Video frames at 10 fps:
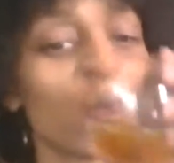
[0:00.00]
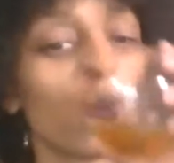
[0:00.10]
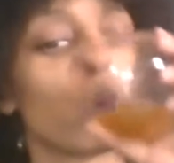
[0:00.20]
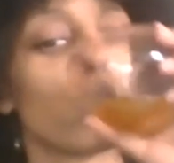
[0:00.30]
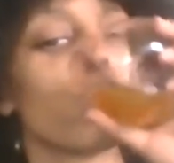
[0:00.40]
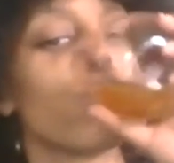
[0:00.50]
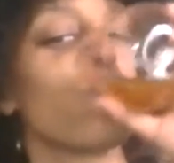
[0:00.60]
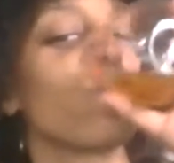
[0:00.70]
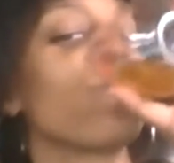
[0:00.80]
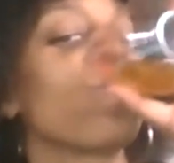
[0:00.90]
But you know,
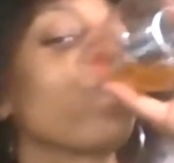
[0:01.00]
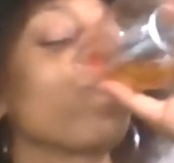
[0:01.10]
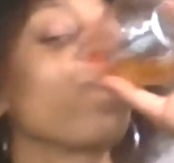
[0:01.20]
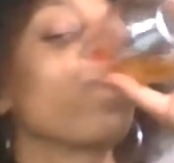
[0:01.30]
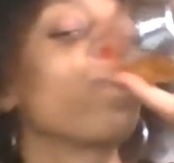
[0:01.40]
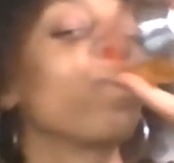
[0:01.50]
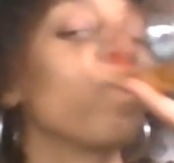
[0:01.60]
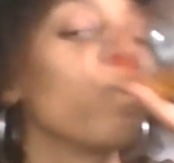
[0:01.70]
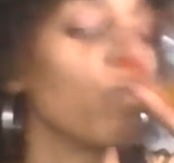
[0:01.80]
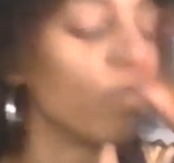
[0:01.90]
like I said, like
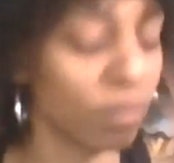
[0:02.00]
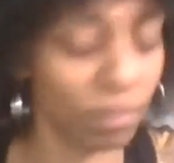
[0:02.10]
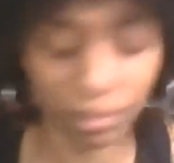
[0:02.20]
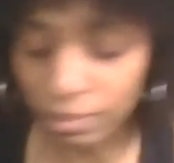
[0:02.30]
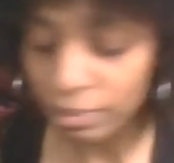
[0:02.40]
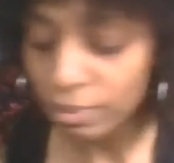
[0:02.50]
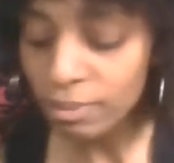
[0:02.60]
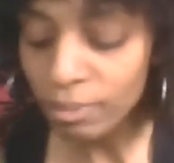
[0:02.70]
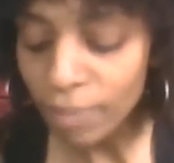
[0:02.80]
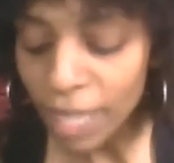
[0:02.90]
maybe guys
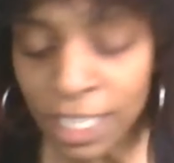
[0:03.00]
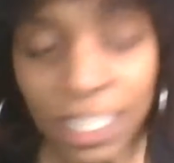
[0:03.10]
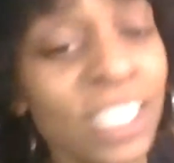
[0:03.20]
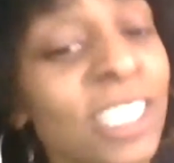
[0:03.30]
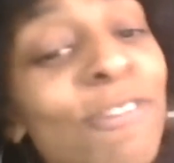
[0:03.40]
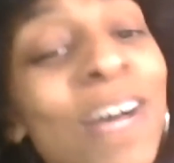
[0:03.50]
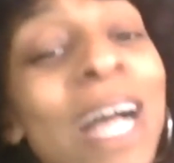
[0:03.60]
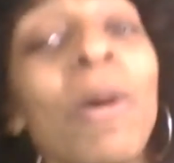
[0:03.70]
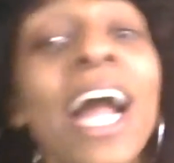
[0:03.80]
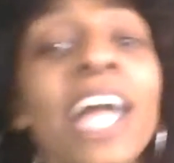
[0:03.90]

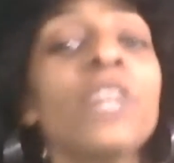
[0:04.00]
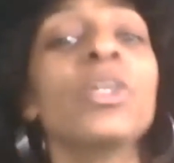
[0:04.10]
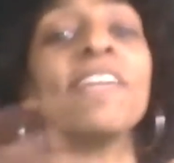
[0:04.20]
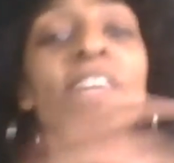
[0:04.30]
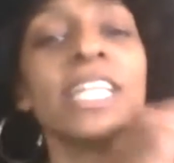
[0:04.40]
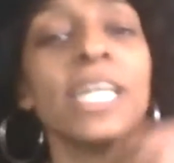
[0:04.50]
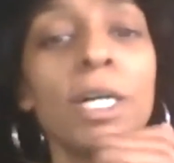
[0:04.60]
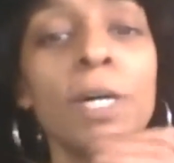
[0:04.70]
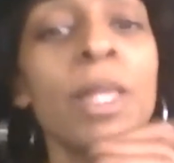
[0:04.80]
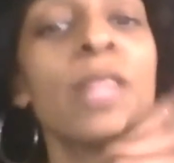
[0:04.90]
Stefan, why are you giving
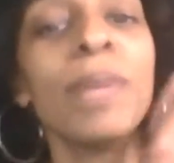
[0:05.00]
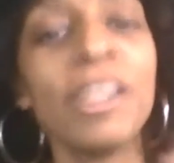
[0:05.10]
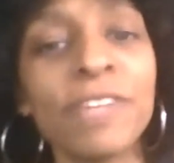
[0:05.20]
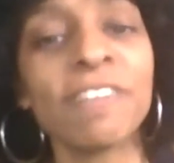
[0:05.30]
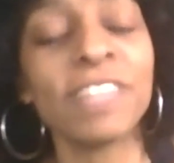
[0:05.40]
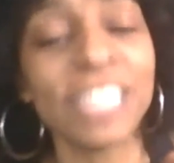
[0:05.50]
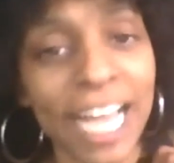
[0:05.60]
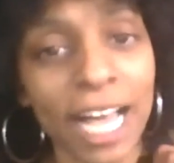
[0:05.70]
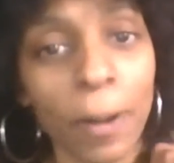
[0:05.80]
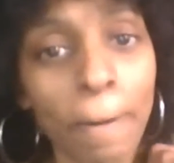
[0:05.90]
them the benefit of the
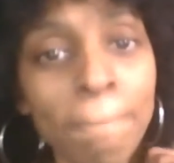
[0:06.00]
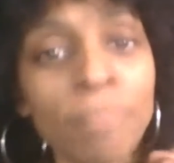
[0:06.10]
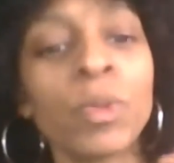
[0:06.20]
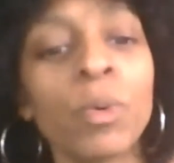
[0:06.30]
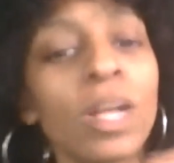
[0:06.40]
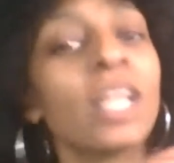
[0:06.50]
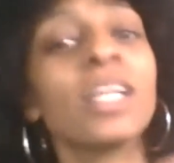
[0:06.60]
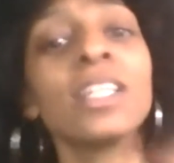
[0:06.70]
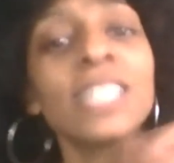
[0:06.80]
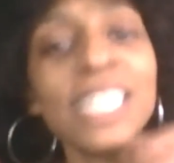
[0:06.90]
doubt?
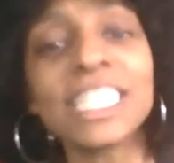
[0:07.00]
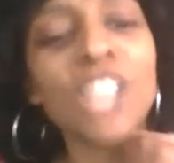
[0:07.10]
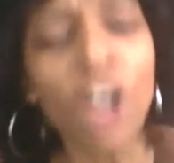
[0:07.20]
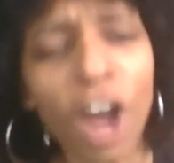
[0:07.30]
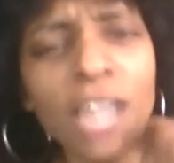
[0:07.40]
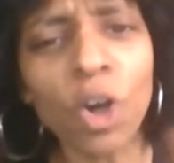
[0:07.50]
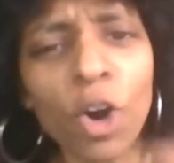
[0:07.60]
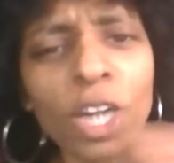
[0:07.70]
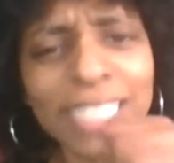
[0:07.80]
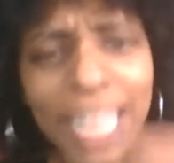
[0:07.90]
This is
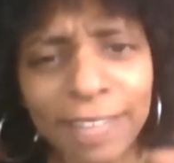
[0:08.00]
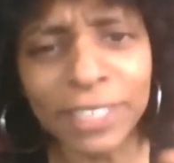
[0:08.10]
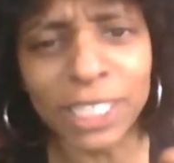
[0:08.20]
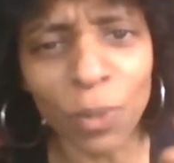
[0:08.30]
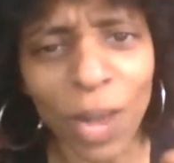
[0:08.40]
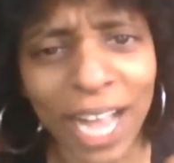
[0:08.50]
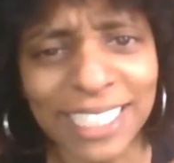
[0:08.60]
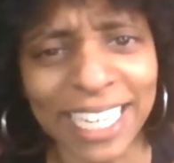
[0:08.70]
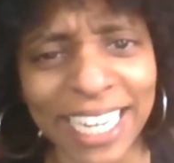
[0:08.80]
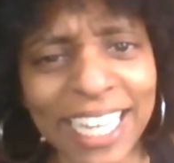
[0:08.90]
hardcore television
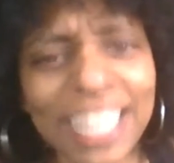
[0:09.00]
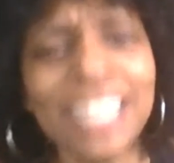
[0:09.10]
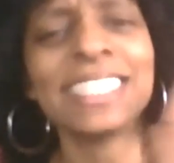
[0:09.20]
watching.